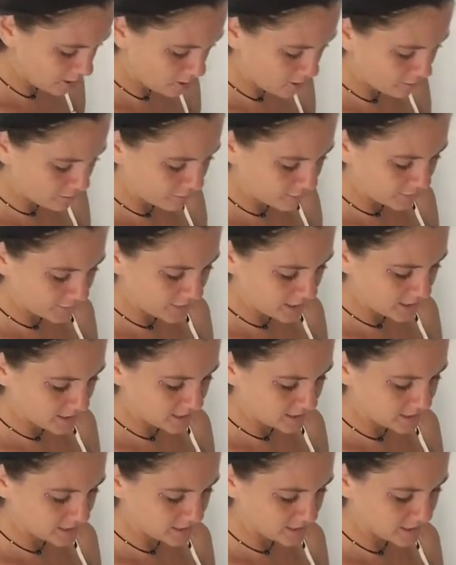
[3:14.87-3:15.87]
off of
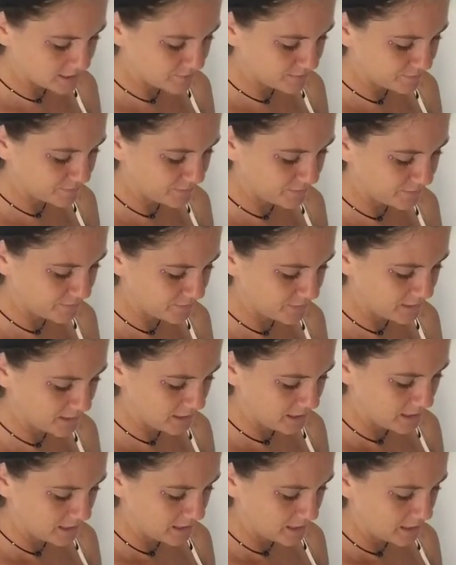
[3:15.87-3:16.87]
it
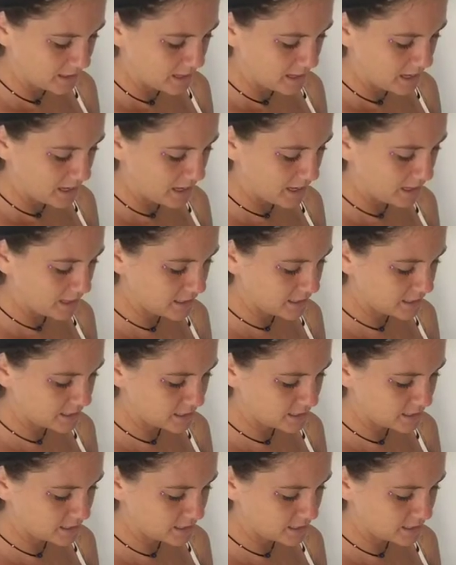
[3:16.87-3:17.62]
and